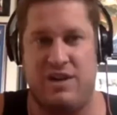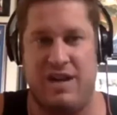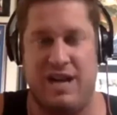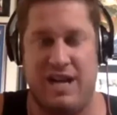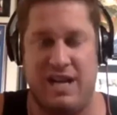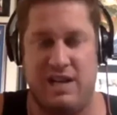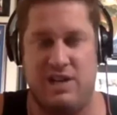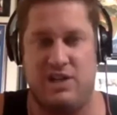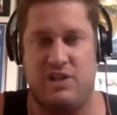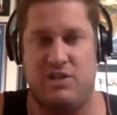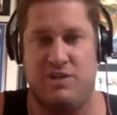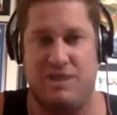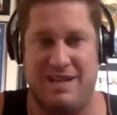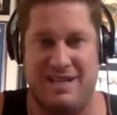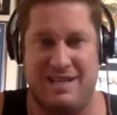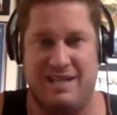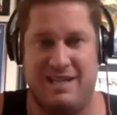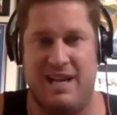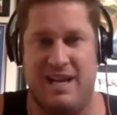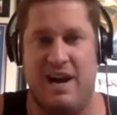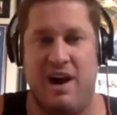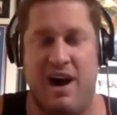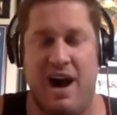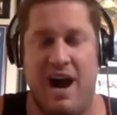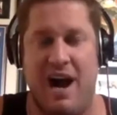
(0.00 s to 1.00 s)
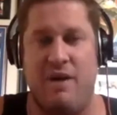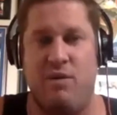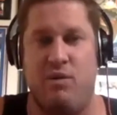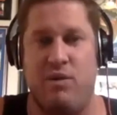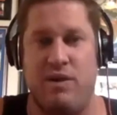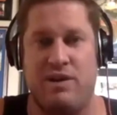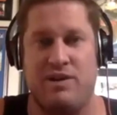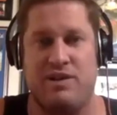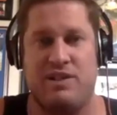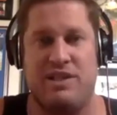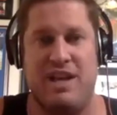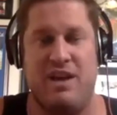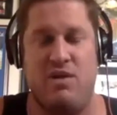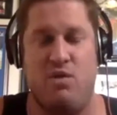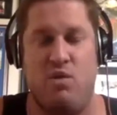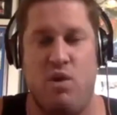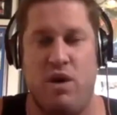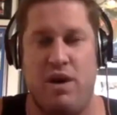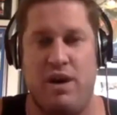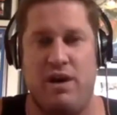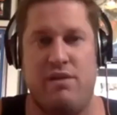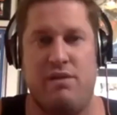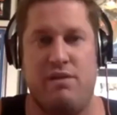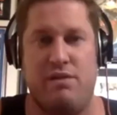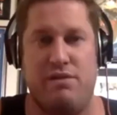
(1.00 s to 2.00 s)
injuries there. I will say one
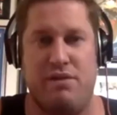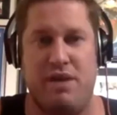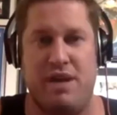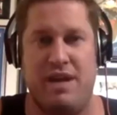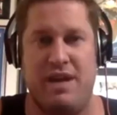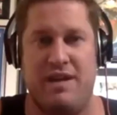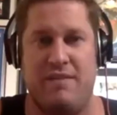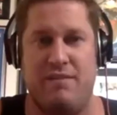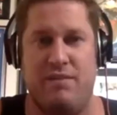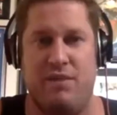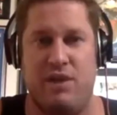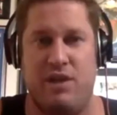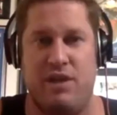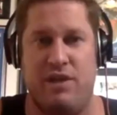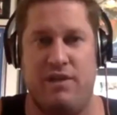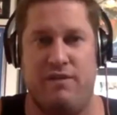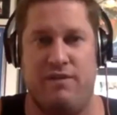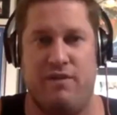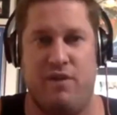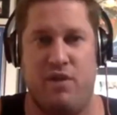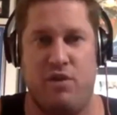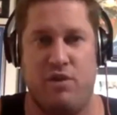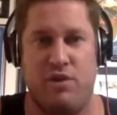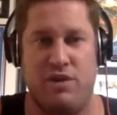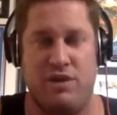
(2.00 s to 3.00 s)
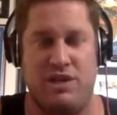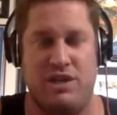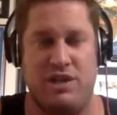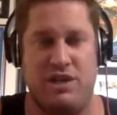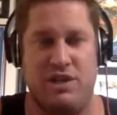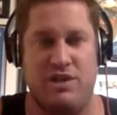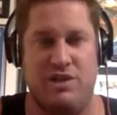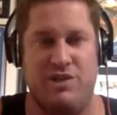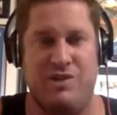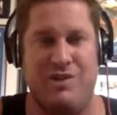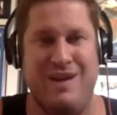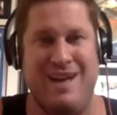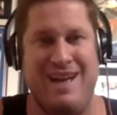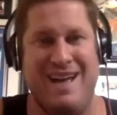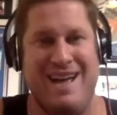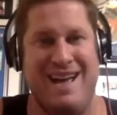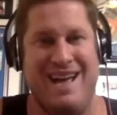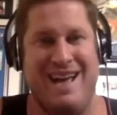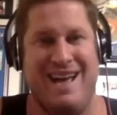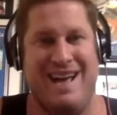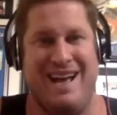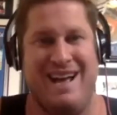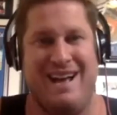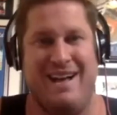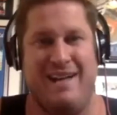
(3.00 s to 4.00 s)
other thing I'm looking forward to.
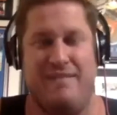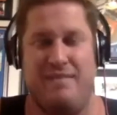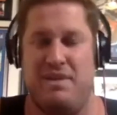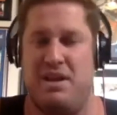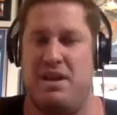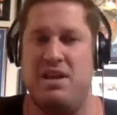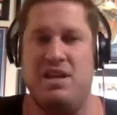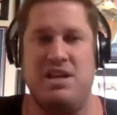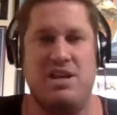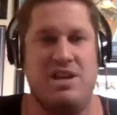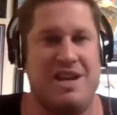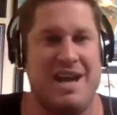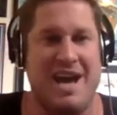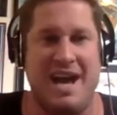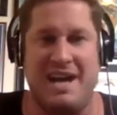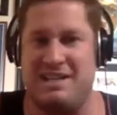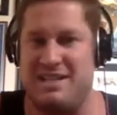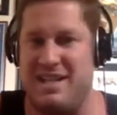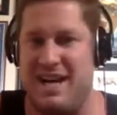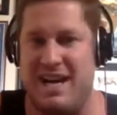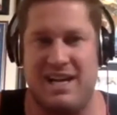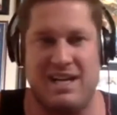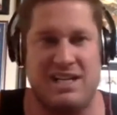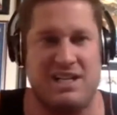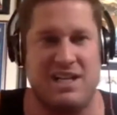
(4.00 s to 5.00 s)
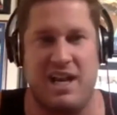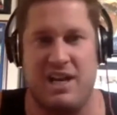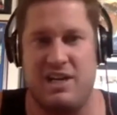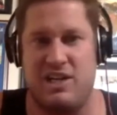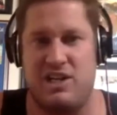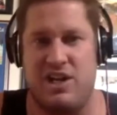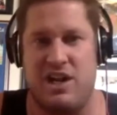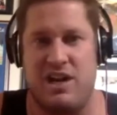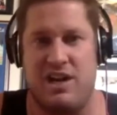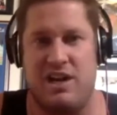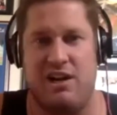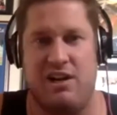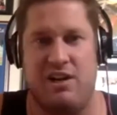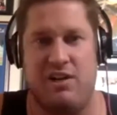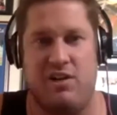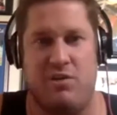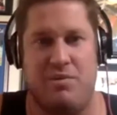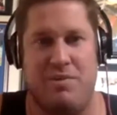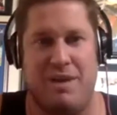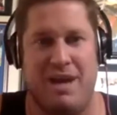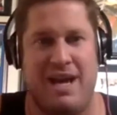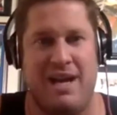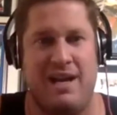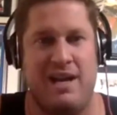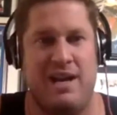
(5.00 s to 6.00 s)
You guys kind of touched on it a
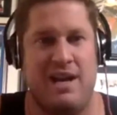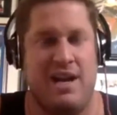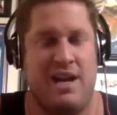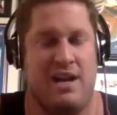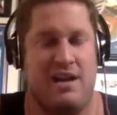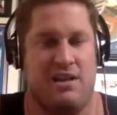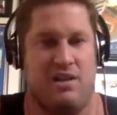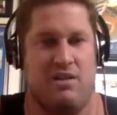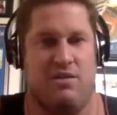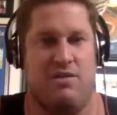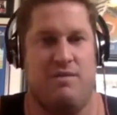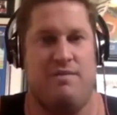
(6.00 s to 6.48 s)
little bit. The,